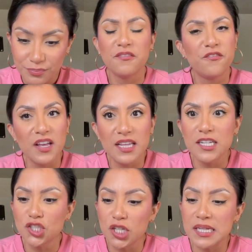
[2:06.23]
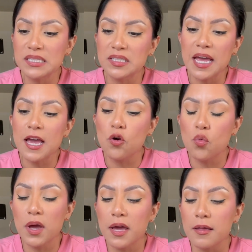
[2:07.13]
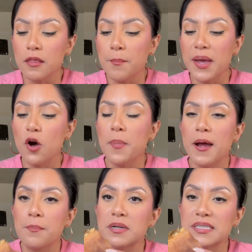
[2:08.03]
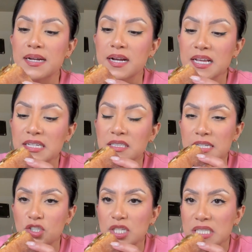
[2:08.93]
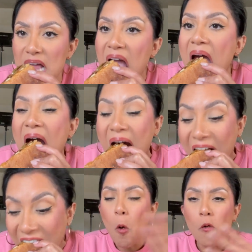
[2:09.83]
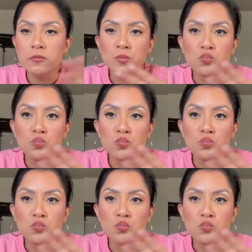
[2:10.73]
Philly cheesesteak with bell peppers and onions and cheese. Woo.